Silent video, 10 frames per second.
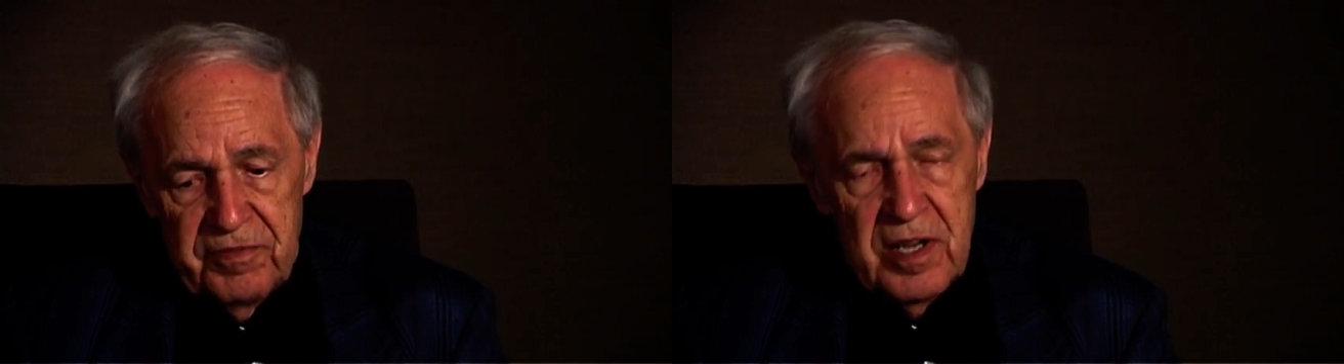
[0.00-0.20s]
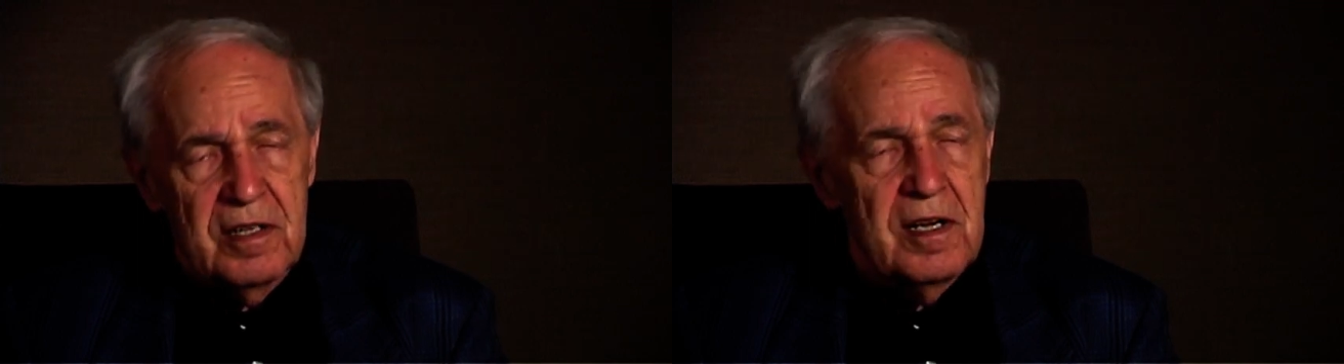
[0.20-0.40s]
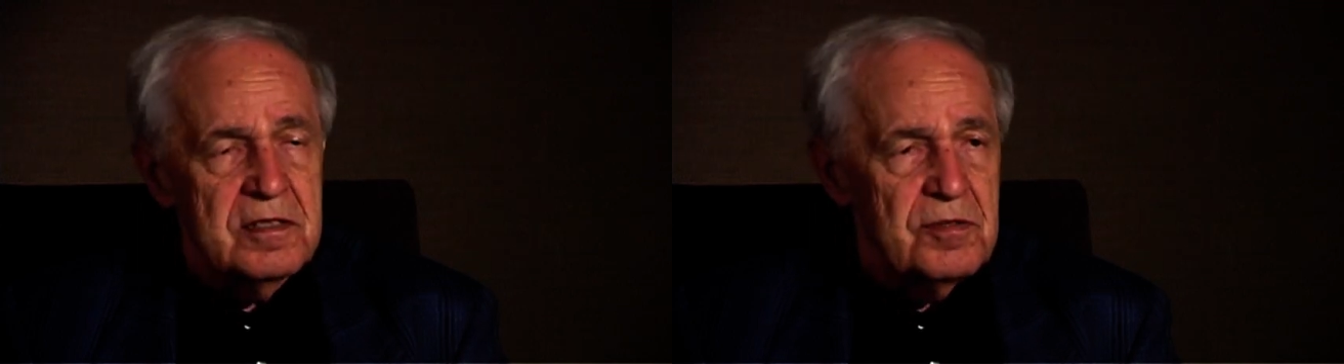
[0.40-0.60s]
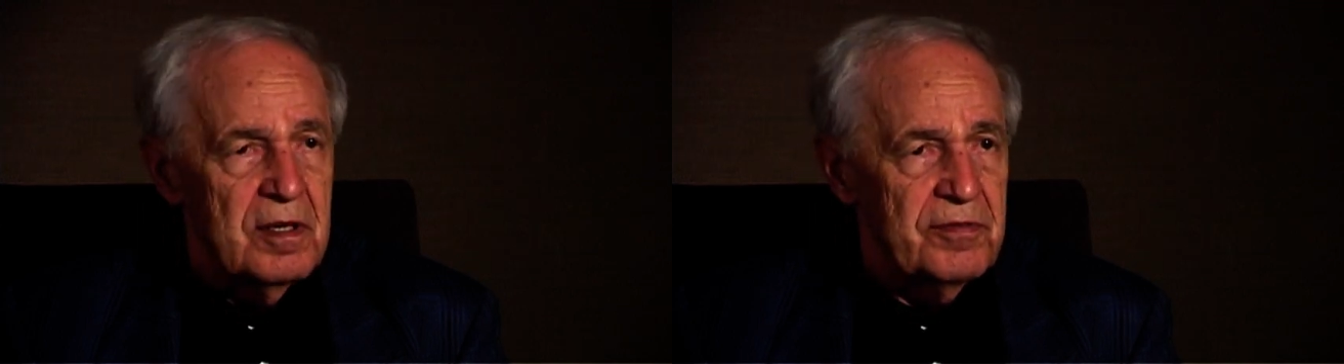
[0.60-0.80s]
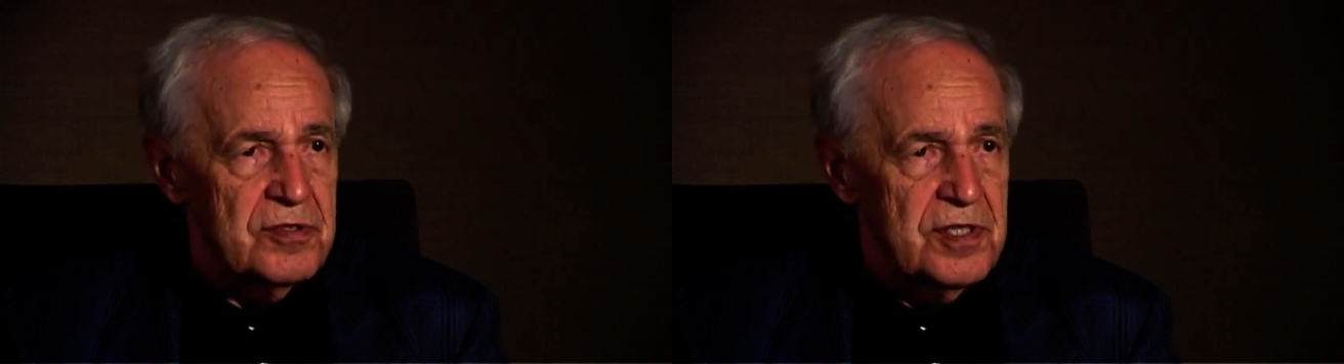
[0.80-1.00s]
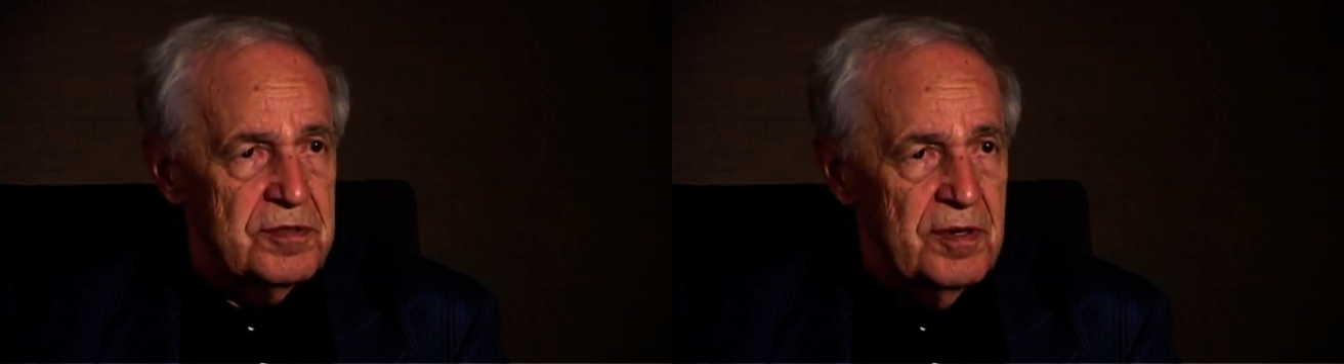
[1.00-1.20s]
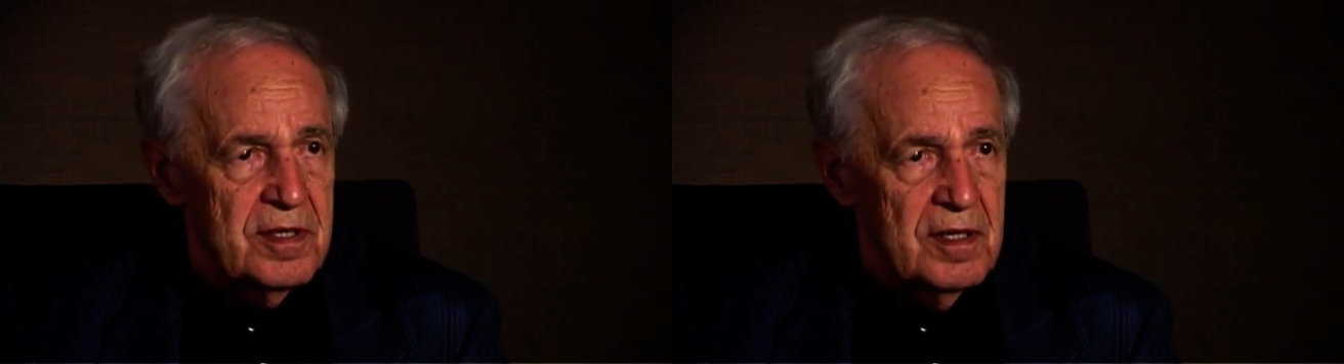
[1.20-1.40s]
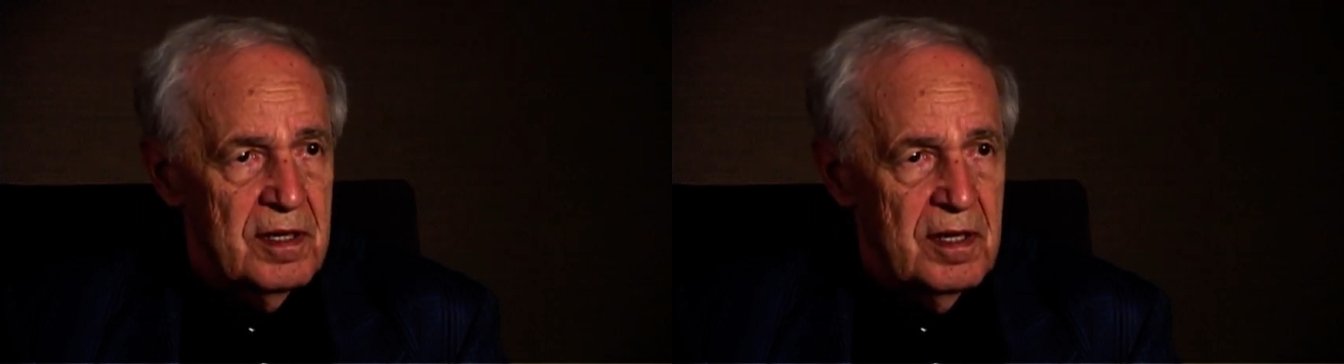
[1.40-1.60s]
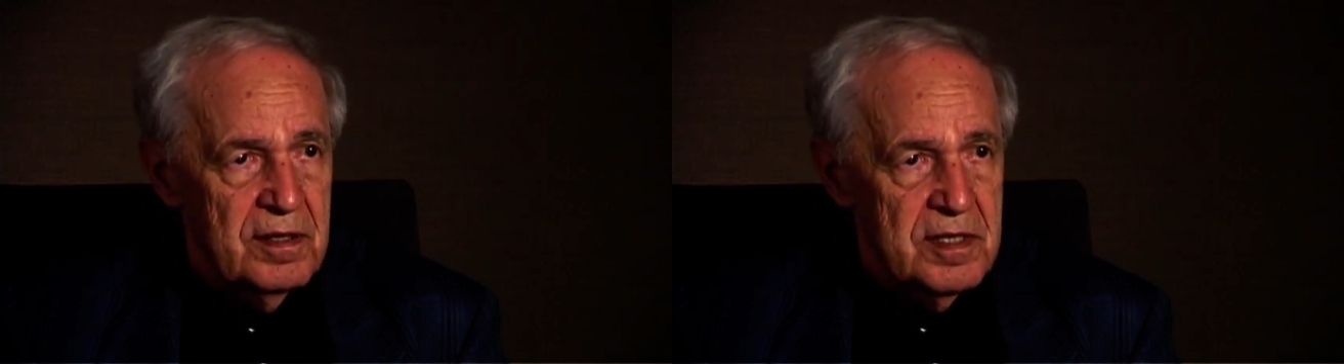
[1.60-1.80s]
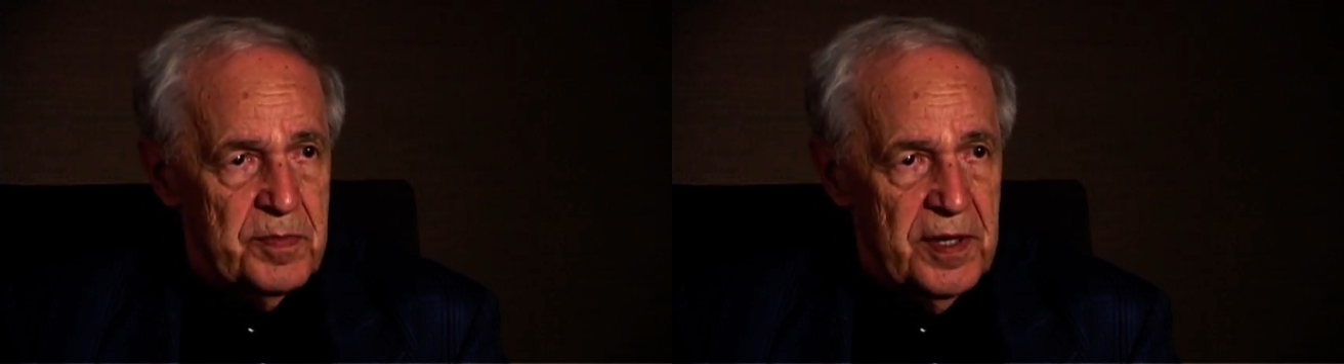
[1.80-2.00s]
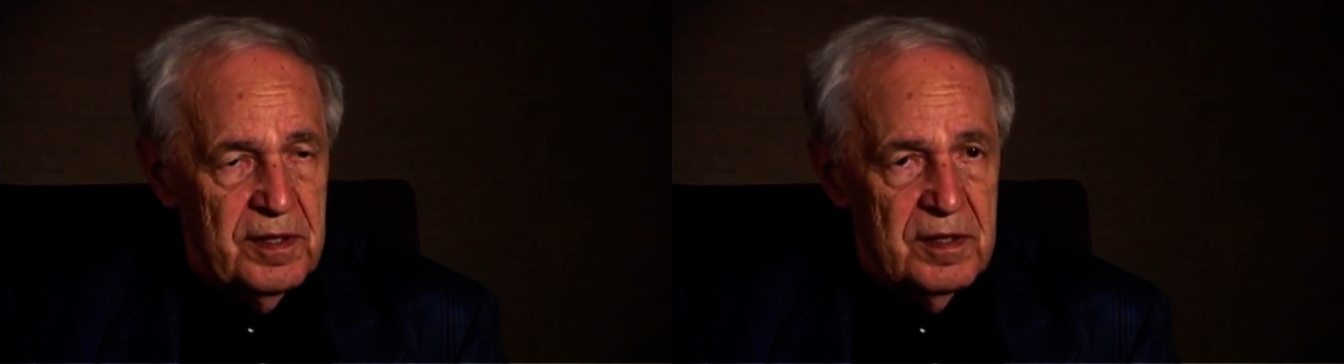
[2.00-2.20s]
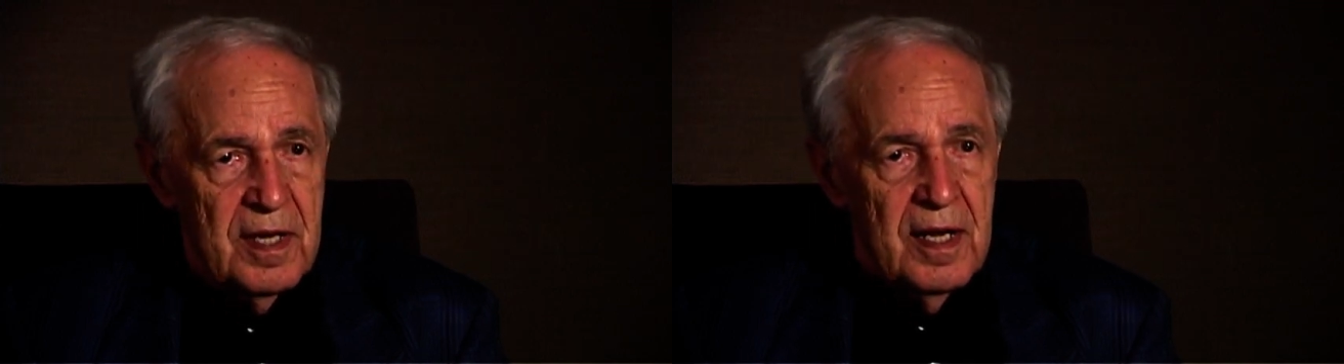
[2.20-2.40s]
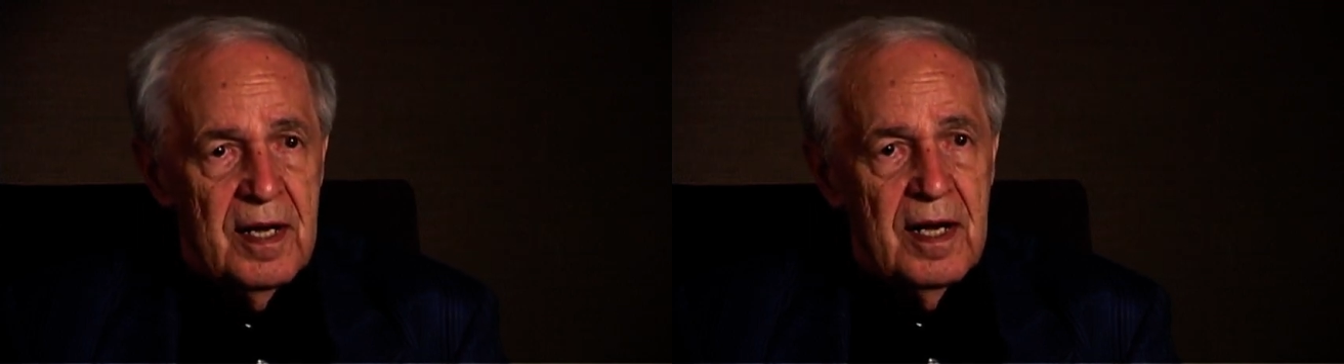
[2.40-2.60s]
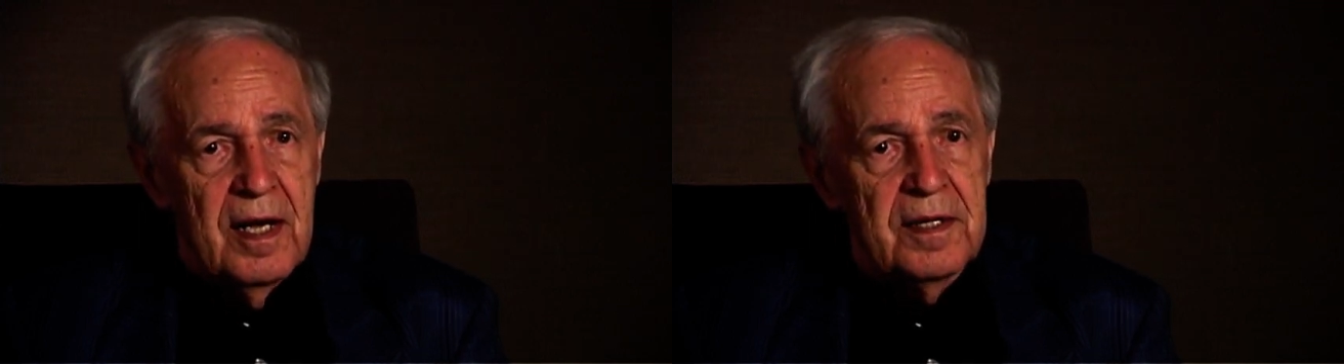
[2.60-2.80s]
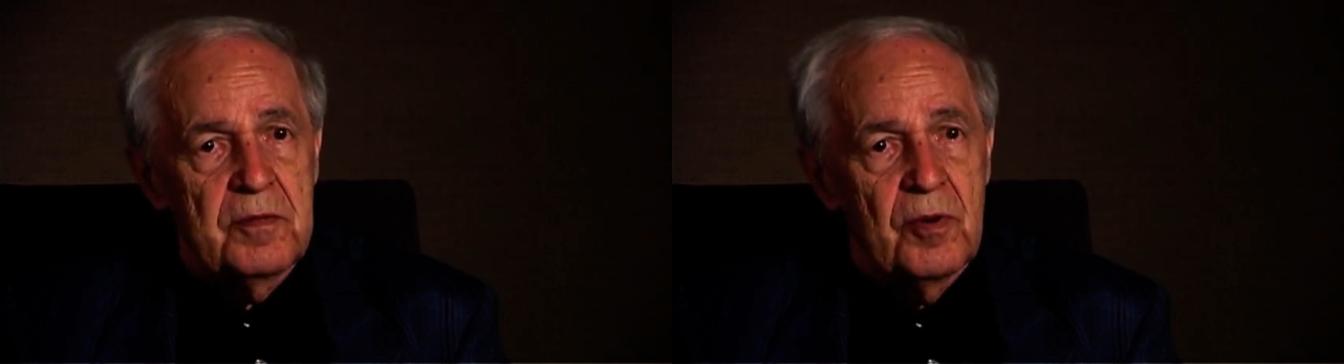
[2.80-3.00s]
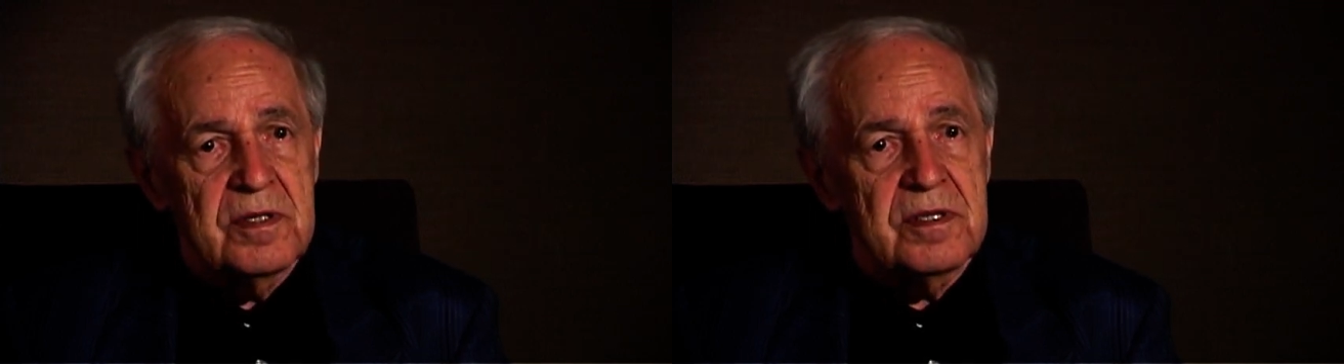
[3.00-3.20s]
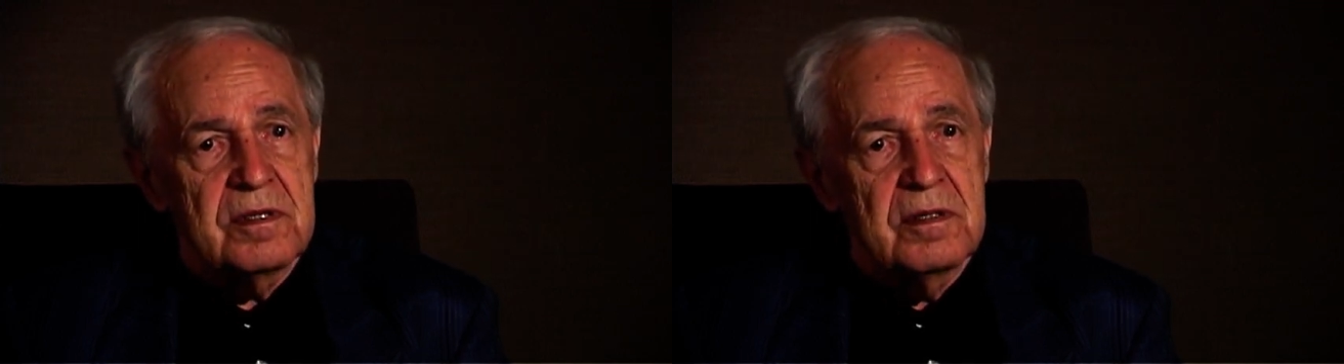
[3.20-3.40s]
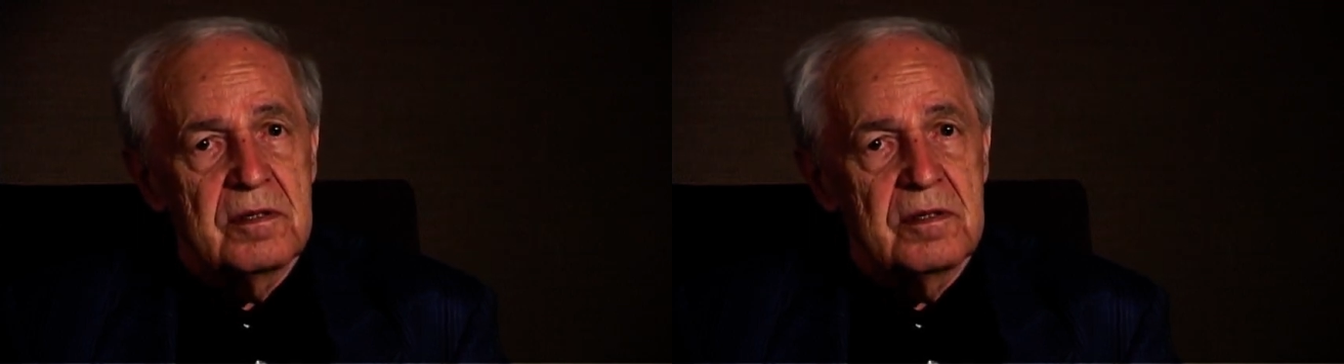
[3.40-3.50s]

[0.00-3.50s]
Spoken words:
20 regards sur l'enfant Jésus at this period, and he was